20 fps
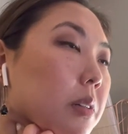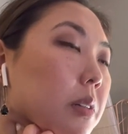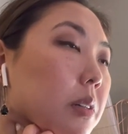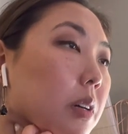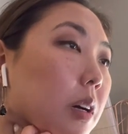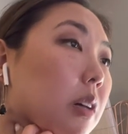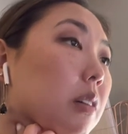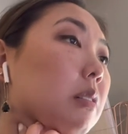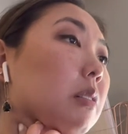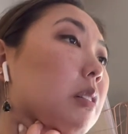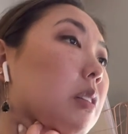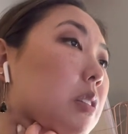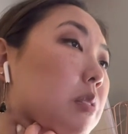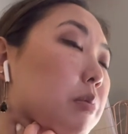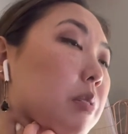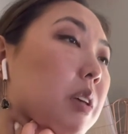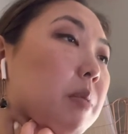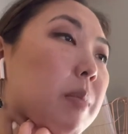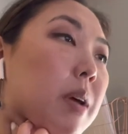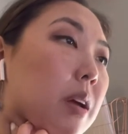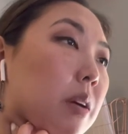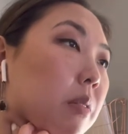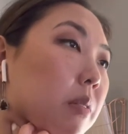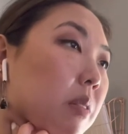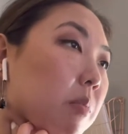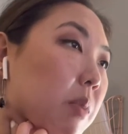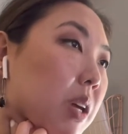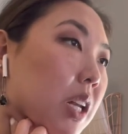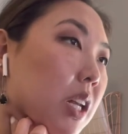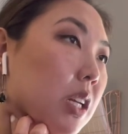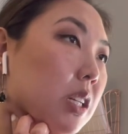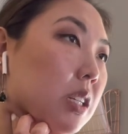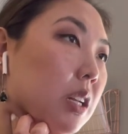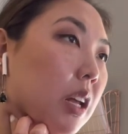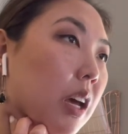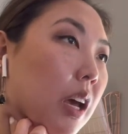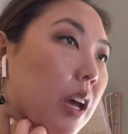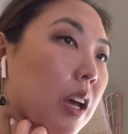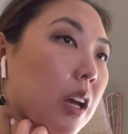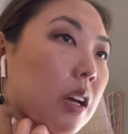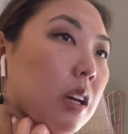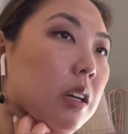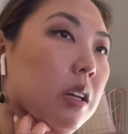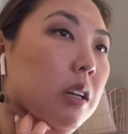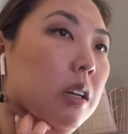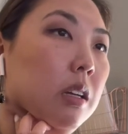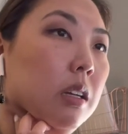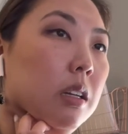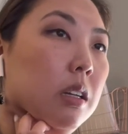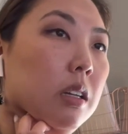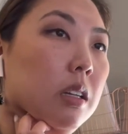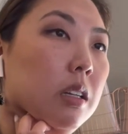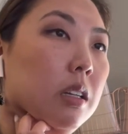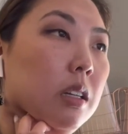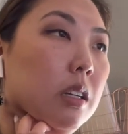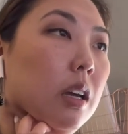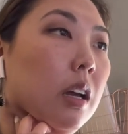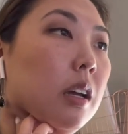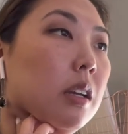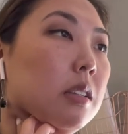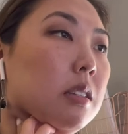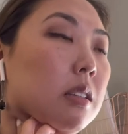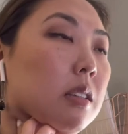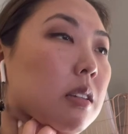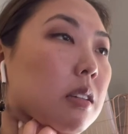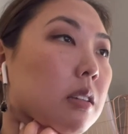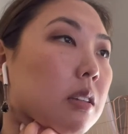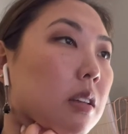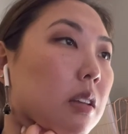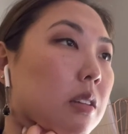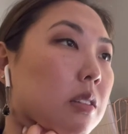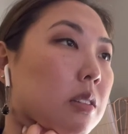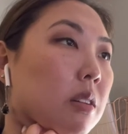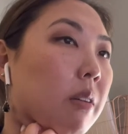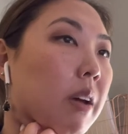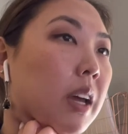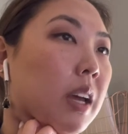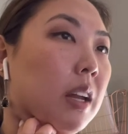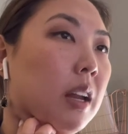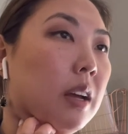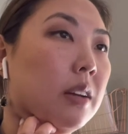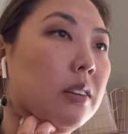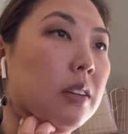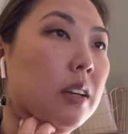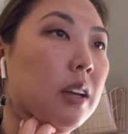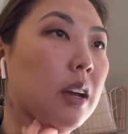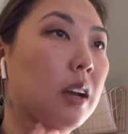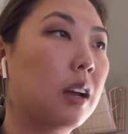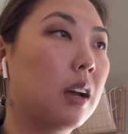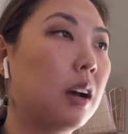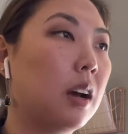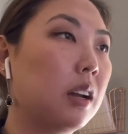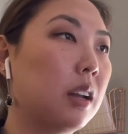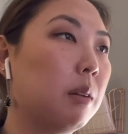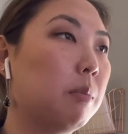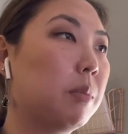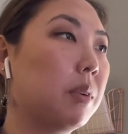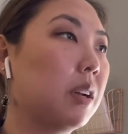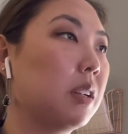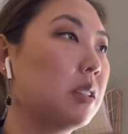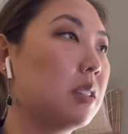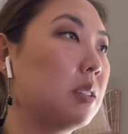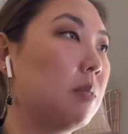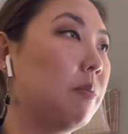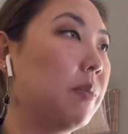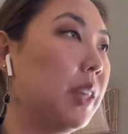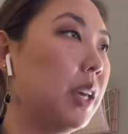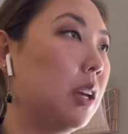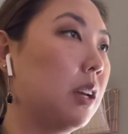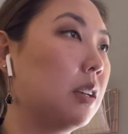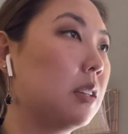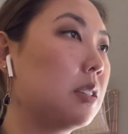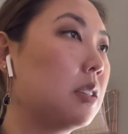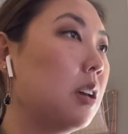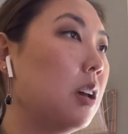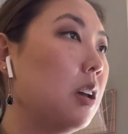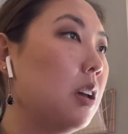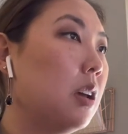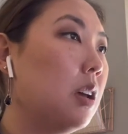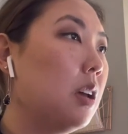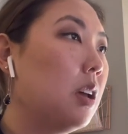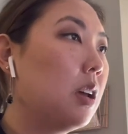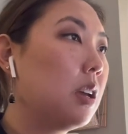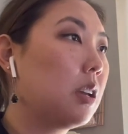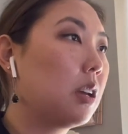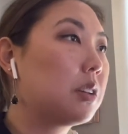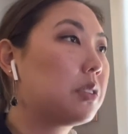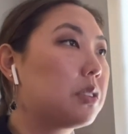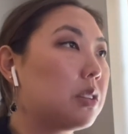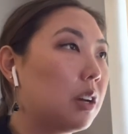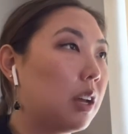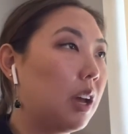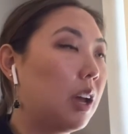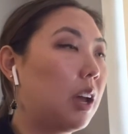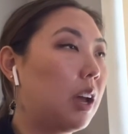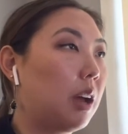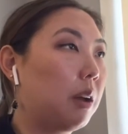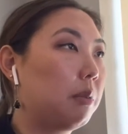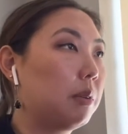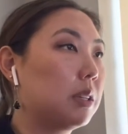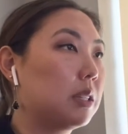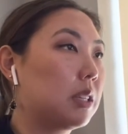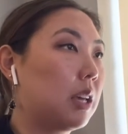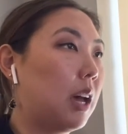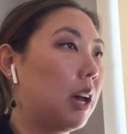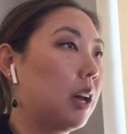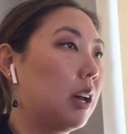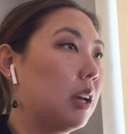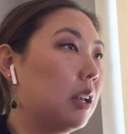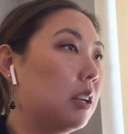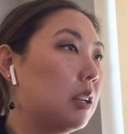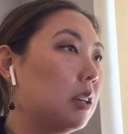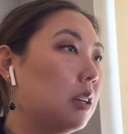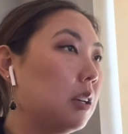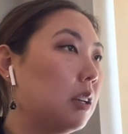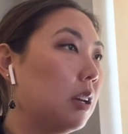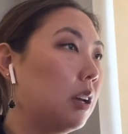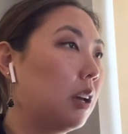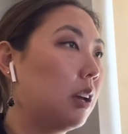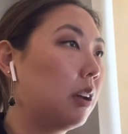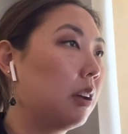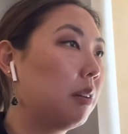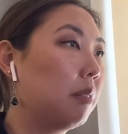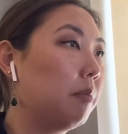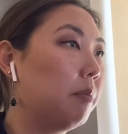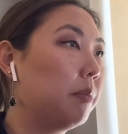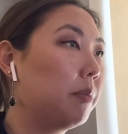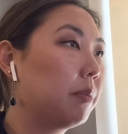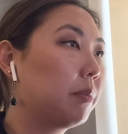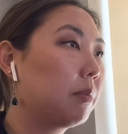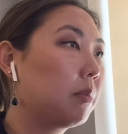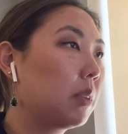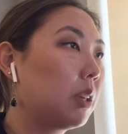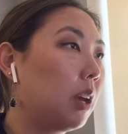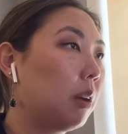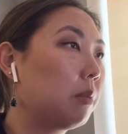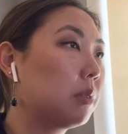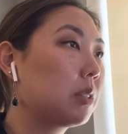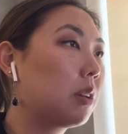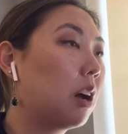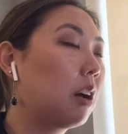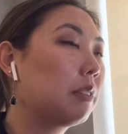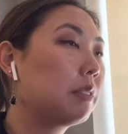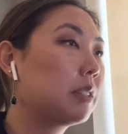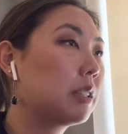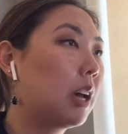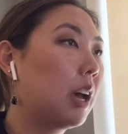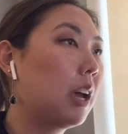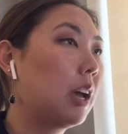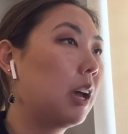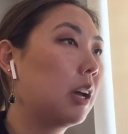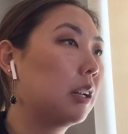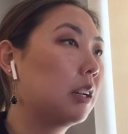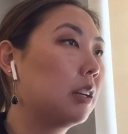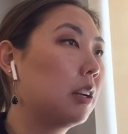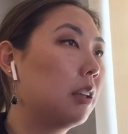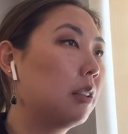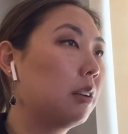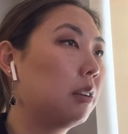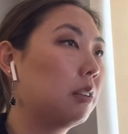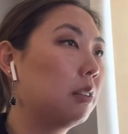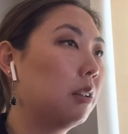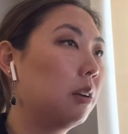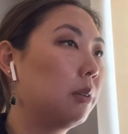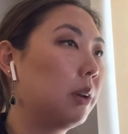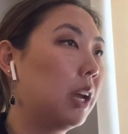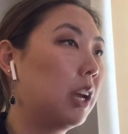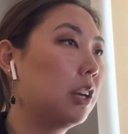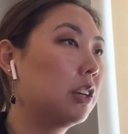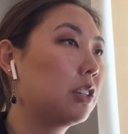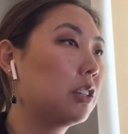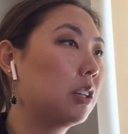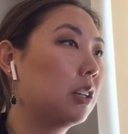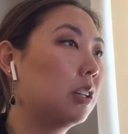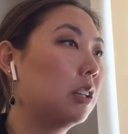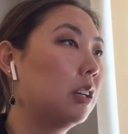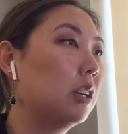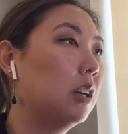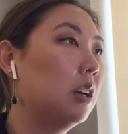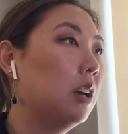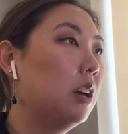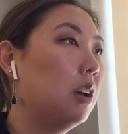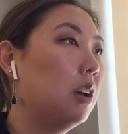Oh, it's really my only meeting today. Nice. So I can actually get caught up on some things. Yesterday I was at, I was off-site at another location